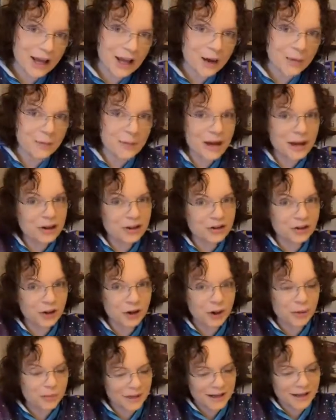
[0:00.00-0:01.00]
it's got
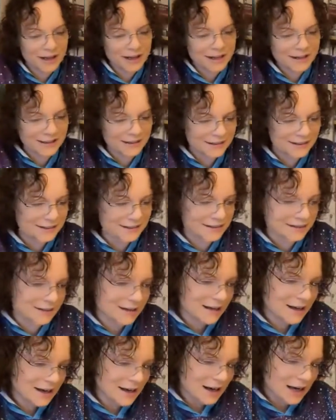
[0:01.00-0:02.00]
some elements that go well
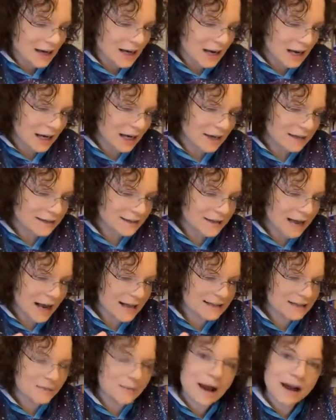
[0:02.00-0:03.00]
together. So if I
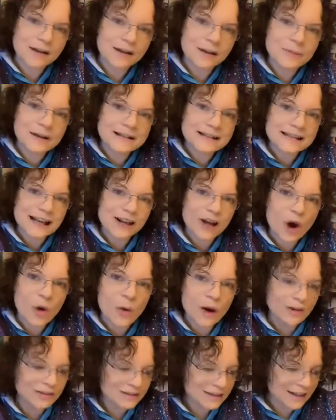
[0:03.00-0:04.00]
see those going well
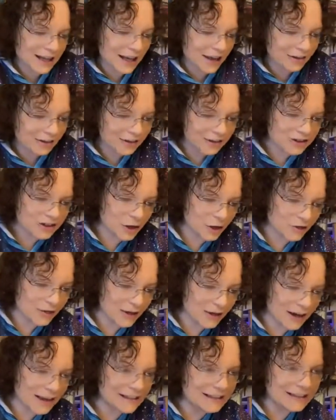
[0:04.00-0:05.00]
together, I want to
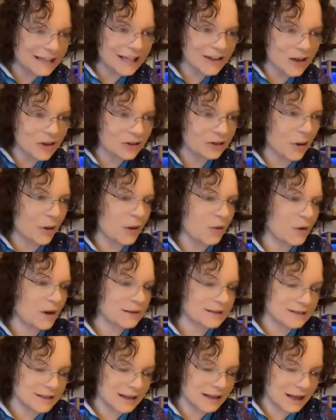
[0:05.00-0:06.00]
create it.
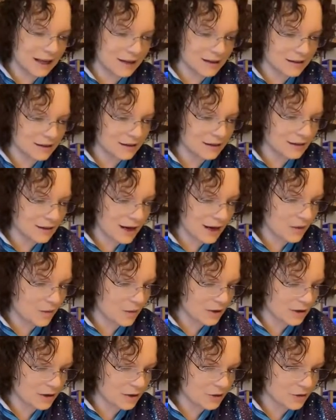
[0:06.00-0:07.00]
I'm going to do
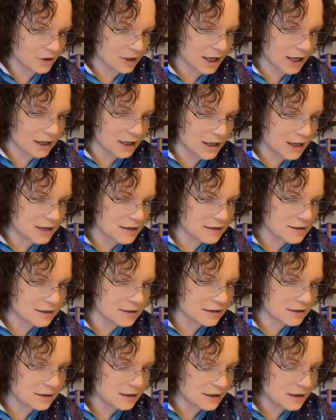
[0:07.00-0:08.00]
one more river,
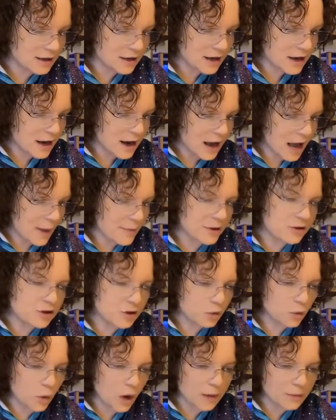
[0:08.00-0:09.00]
maybe by the
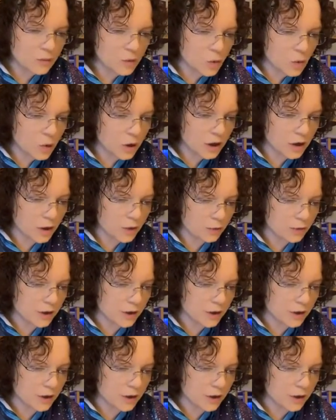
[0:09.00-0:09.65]
pyramid up top.